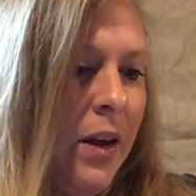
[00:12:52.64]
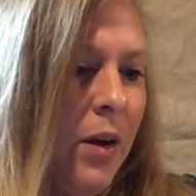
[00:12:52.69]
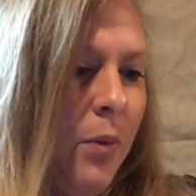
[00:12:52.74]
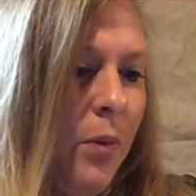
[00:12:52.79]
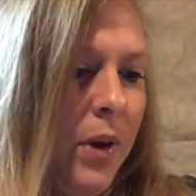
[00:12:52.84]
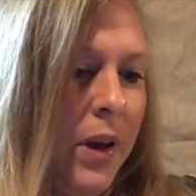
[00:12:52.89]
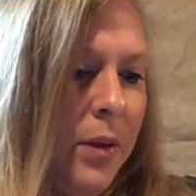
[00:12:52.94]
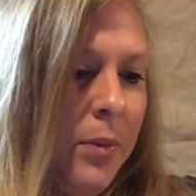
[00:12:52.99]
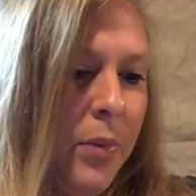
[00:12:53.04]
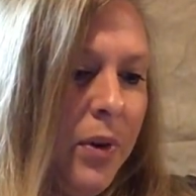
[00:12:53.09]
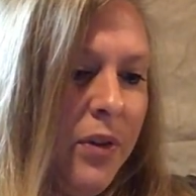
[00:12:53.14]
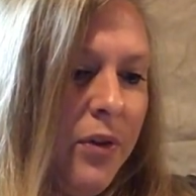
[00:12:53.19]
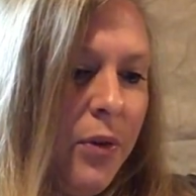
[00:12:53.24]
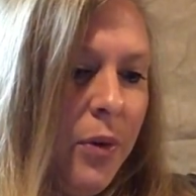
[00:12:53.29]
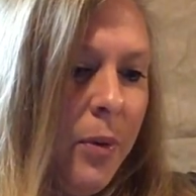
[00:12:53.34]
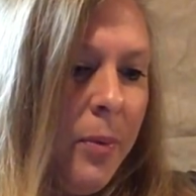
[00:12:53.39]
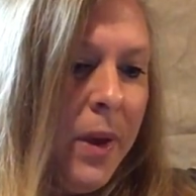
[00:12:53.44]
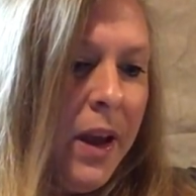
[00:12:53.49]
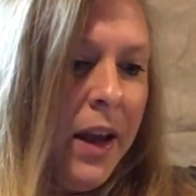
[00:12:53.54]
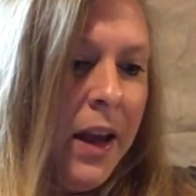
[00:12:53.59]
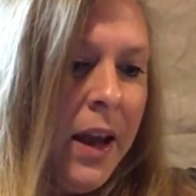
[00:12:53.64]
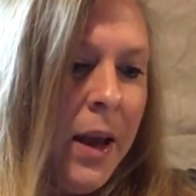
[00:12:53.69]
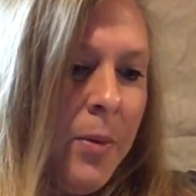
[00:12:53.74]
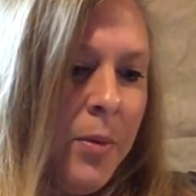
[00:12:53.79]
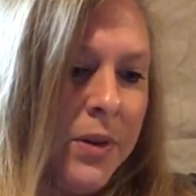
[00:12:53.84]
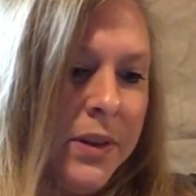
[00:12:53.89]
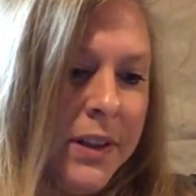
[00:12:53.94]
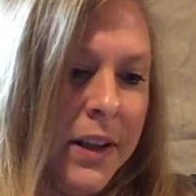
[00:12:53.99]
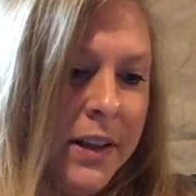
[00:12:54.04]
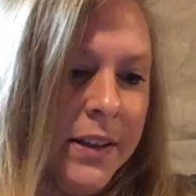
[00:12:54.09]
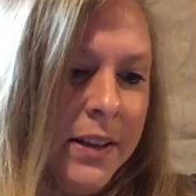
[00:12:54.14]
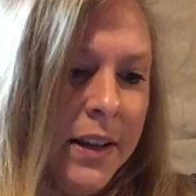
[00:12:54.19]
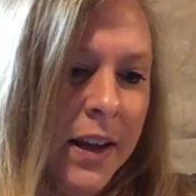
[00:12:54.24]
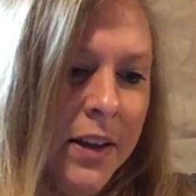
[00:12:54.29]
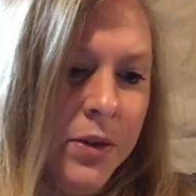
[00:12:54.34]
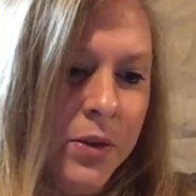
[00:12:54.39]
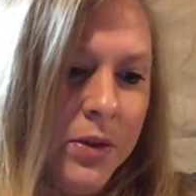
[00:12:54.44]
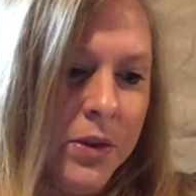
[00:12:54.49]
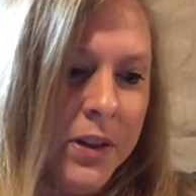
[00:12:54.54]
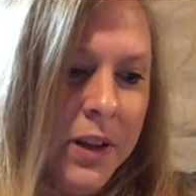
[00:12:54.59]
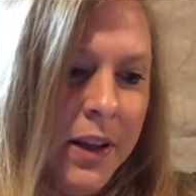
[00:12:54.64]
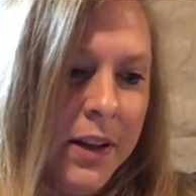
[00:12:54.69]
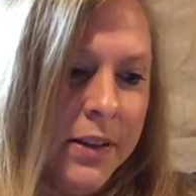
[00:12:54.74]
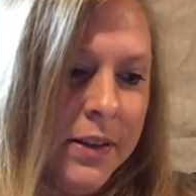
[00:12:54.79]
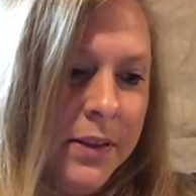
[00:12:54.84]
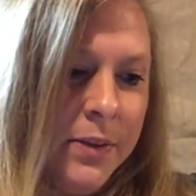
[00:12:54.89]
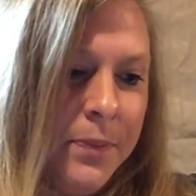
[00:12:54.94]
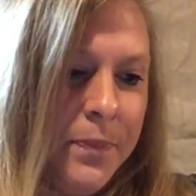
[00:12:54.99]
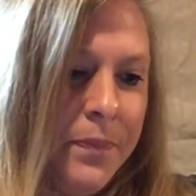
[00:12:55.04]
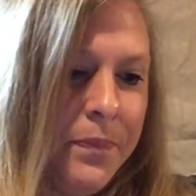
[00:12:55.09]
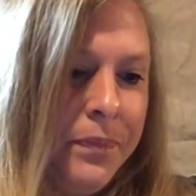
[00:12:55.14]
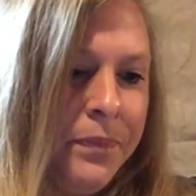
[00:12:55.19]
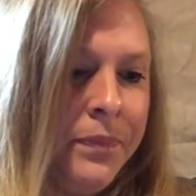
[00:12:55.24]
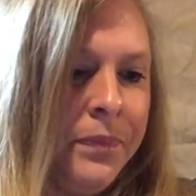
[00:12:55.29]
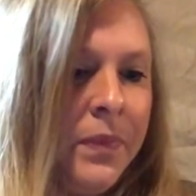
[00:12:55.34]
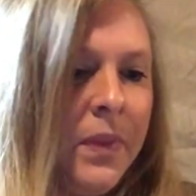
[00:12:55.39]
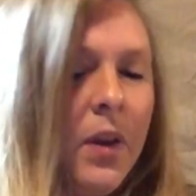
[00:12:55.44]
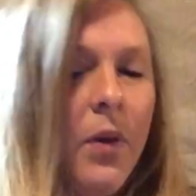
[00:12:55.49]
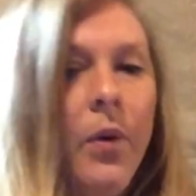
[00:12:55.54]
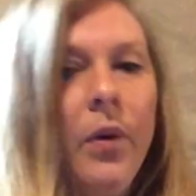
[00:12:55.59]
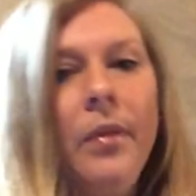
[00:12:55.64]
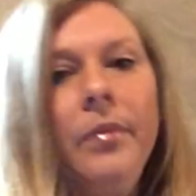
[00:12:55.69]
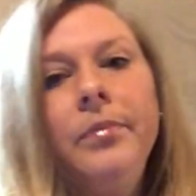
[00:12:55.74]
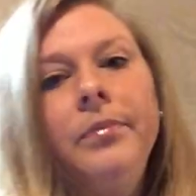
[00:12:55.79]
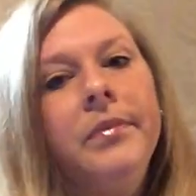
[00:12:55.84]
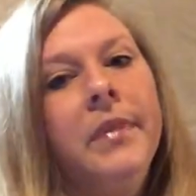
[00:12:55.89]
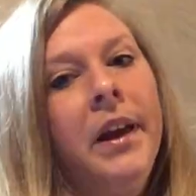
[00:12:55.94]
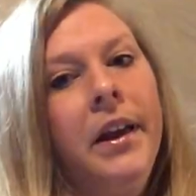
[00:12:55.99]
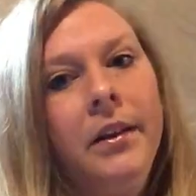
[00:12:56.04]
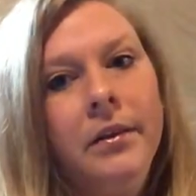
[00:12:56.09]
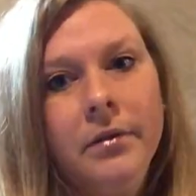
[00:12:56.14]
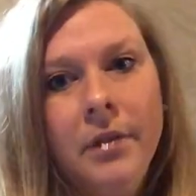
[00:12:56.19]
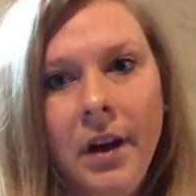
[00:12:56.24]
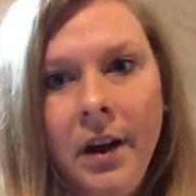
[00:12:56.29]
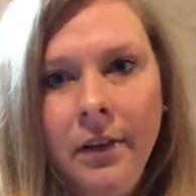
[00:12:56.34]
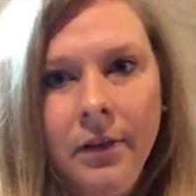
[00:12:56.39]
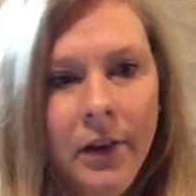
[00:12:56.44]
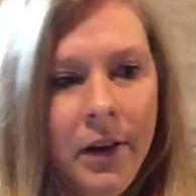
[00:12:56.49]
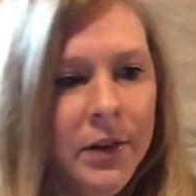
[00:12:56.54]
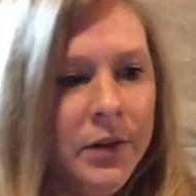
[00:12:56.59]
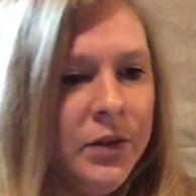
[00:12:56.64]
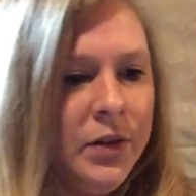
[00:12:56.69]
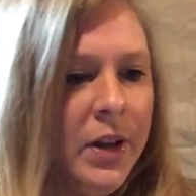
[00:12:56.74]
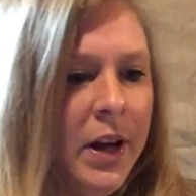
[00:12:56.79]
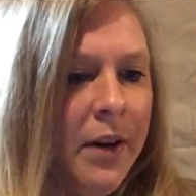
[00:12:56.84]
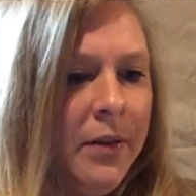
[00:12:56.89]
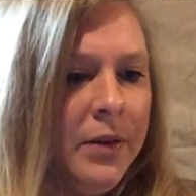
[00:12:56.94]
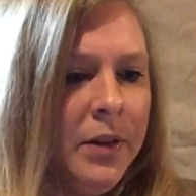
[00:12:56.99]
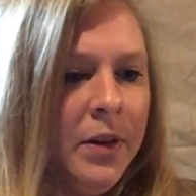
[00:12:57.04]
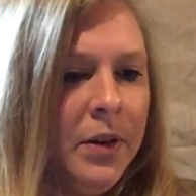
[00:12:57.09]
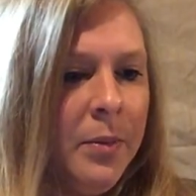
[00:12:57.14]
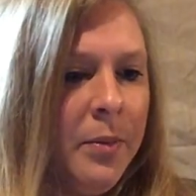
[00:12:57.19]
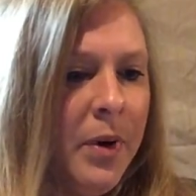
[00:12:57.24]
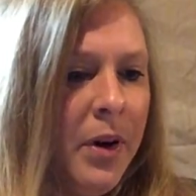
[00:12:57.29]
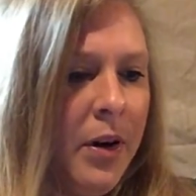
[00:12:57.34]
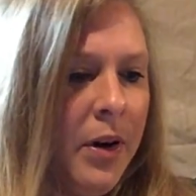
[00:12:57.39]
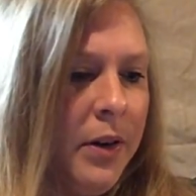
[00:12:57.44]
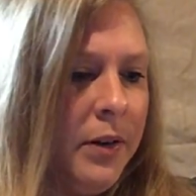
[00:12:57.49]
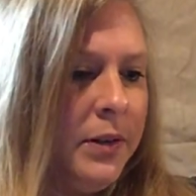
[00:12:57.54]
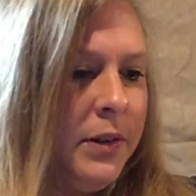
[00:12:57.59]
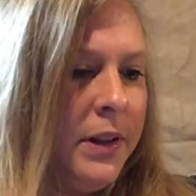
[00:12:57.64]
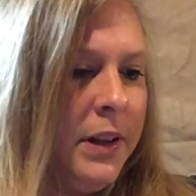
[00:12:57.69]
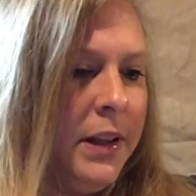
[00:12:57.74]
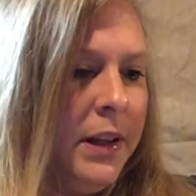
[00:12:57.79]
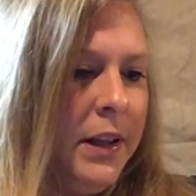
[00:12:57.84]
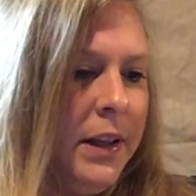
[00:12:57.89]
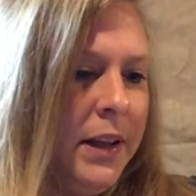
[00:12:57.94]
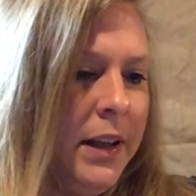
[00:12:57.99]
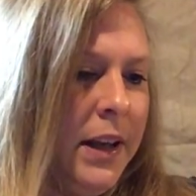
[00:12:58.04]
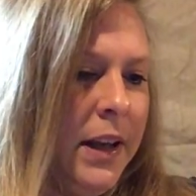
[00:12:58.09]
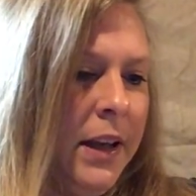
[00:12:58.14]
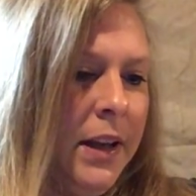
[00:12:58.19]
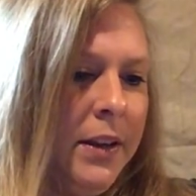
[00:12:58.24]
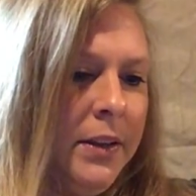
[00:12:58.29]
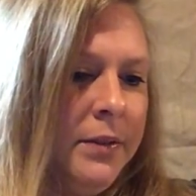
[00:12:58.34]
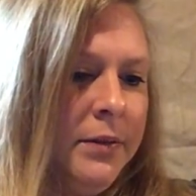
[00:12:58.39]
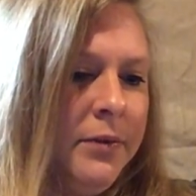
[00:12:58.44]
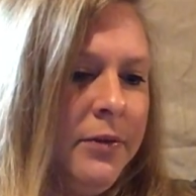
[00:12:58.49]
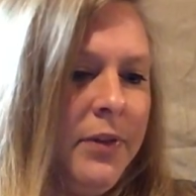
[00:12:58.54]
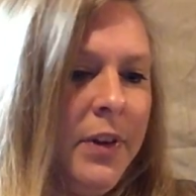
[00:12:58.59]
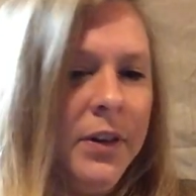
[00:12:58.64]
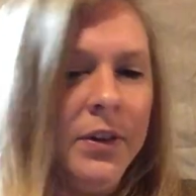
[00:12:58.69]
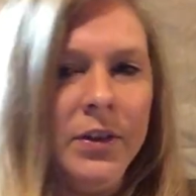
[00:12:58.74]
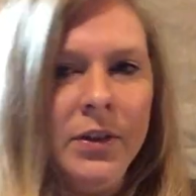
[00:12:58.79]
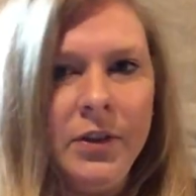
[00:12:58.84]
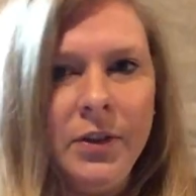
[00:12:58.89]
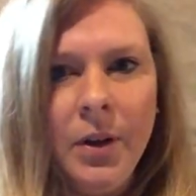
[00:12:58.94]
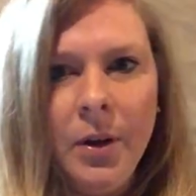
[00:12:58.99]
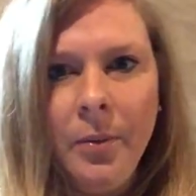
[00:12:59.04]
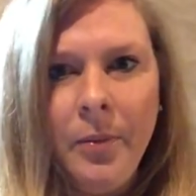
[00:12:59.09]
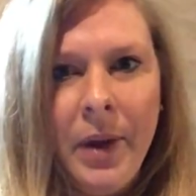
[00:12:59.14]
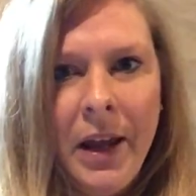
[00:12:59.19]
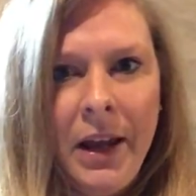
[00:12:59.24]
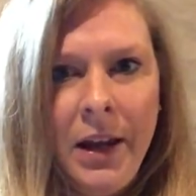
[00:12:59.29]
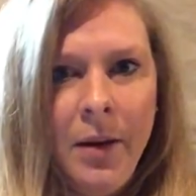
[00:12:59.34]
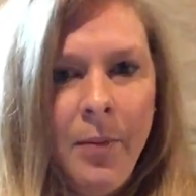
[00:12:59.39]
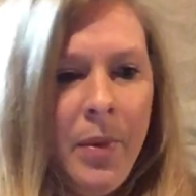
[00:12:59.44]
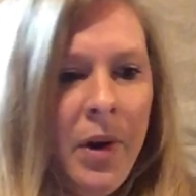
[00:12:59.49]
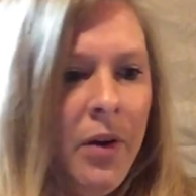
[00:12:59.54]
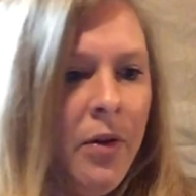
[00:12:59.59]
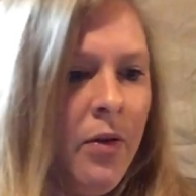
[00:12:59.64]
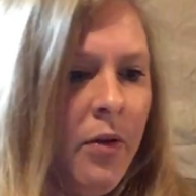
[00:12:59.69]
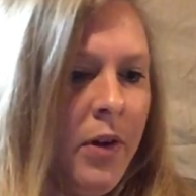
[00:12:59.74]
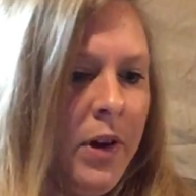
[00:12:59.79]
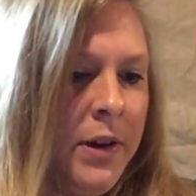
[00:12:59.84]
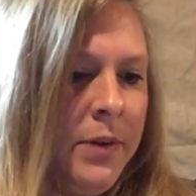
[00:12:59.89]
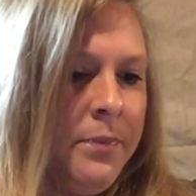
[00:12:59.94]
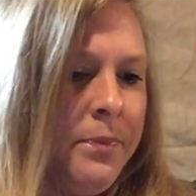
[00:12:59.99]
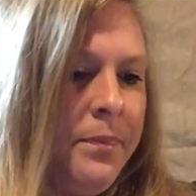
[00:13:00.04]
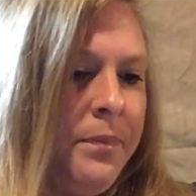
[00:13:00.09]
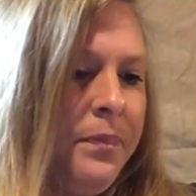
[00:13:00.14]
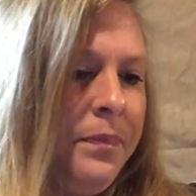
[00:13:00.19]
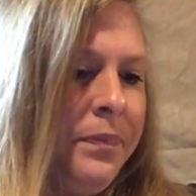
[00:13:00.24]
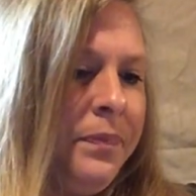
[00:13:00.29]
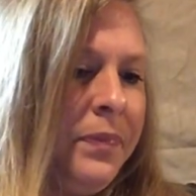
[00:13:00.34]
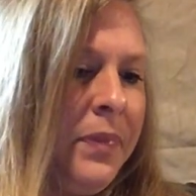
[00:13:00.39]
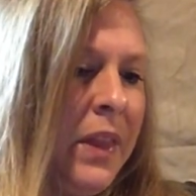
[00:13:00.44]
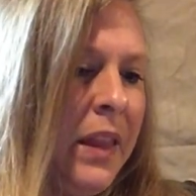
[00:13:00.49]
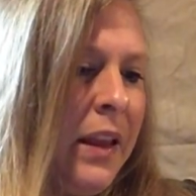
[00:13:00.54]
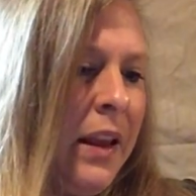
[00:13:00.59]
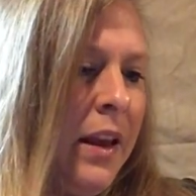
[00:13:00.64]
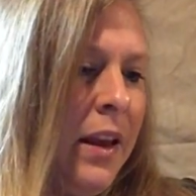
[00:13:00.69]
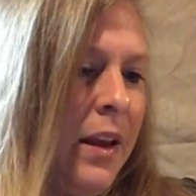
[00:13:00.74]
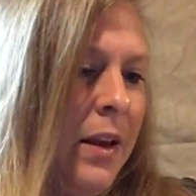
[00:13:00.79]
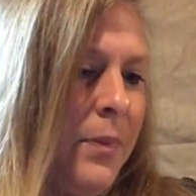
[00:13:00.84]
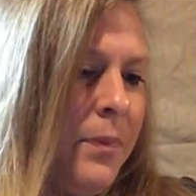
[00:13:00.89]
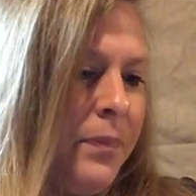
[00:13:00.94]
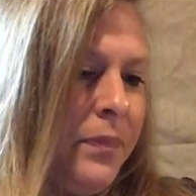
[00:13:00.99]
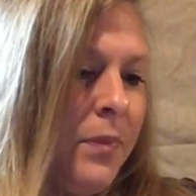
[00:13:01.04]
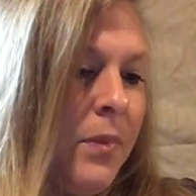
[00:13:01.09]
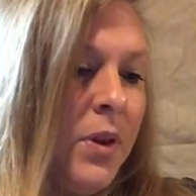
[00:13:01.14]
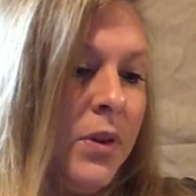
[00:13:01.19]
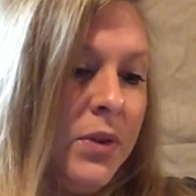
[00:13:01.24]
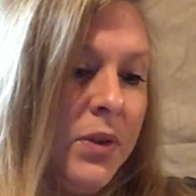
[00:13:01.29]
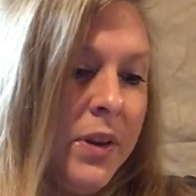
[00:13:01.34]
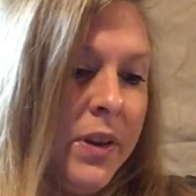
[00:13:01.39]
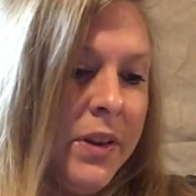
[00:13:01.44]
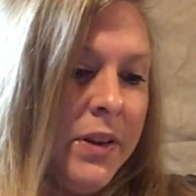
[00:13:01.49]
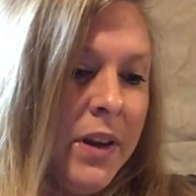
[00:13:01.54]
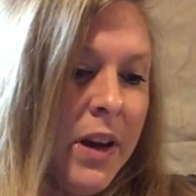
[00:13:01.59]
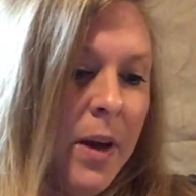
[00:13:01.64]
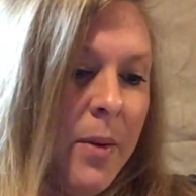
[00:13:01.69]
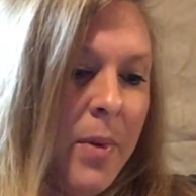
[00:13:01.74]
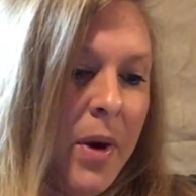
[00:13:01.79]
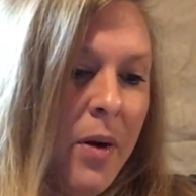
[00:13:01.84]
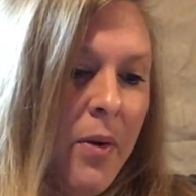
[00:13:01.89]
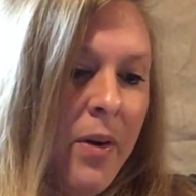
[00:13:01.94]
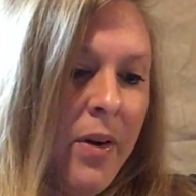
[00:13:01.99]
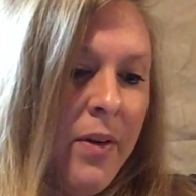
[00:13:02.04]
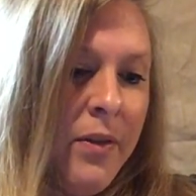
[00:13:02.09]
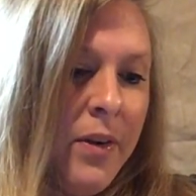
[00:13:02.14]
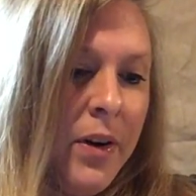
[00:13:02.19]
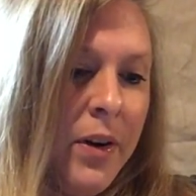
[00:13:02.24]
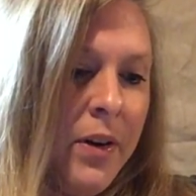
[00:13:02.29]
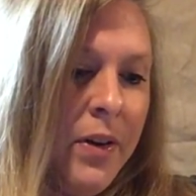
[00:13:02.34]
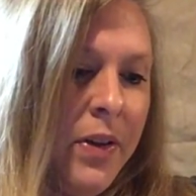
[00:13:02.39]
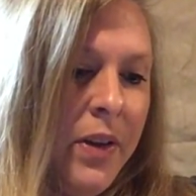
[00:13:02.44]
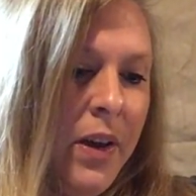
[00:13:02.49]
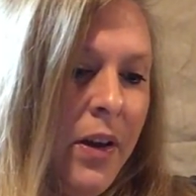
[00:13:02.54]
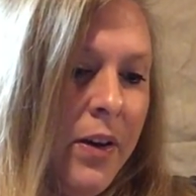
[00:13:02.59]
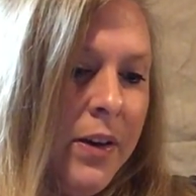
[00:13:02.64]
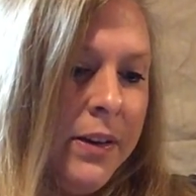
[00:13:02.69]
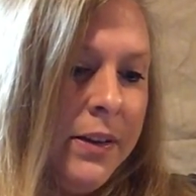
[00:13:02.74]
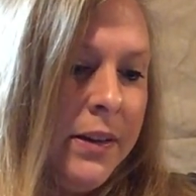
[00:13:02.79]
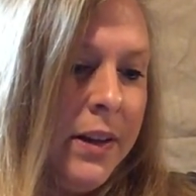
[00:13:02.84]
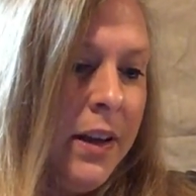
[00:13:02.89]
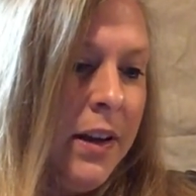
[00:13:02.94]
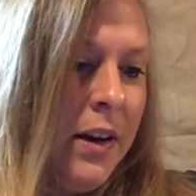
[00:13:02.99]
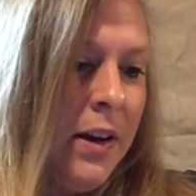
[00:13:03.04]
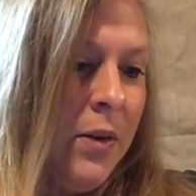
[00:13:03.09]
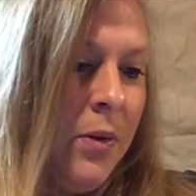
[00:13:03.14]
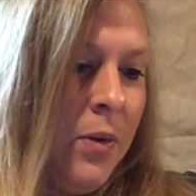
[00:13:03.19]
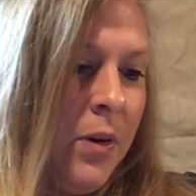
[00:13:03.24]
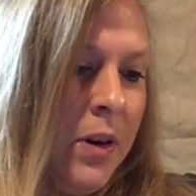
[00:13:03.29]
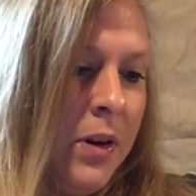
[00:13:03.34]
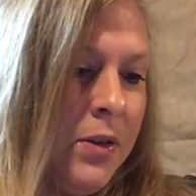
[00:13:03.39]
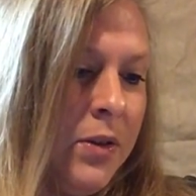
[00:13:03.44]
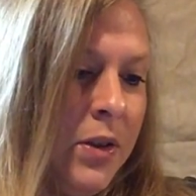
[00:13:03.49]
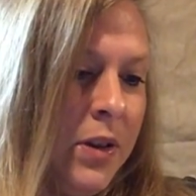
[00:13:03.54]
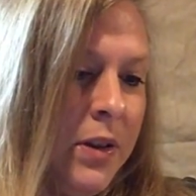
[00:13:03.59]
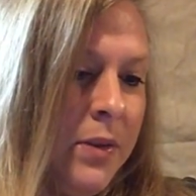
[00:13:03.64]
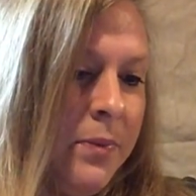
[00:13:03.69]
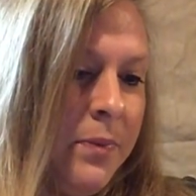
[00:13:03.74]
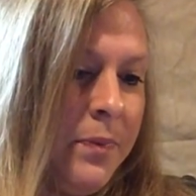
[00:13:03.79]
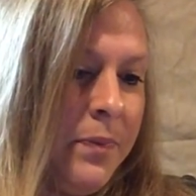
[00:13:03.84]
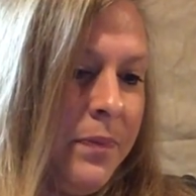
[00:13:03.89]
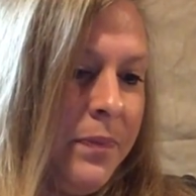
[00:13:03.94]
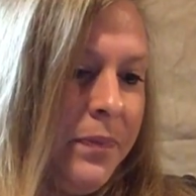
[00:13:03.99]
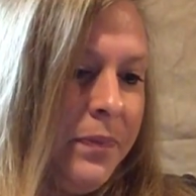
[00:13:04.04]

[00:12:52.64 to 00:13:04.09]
when performing a precise exercise. Like, I lunged after the ball and felt a sharp pain in my groin. Most of the time, however, the onset and origin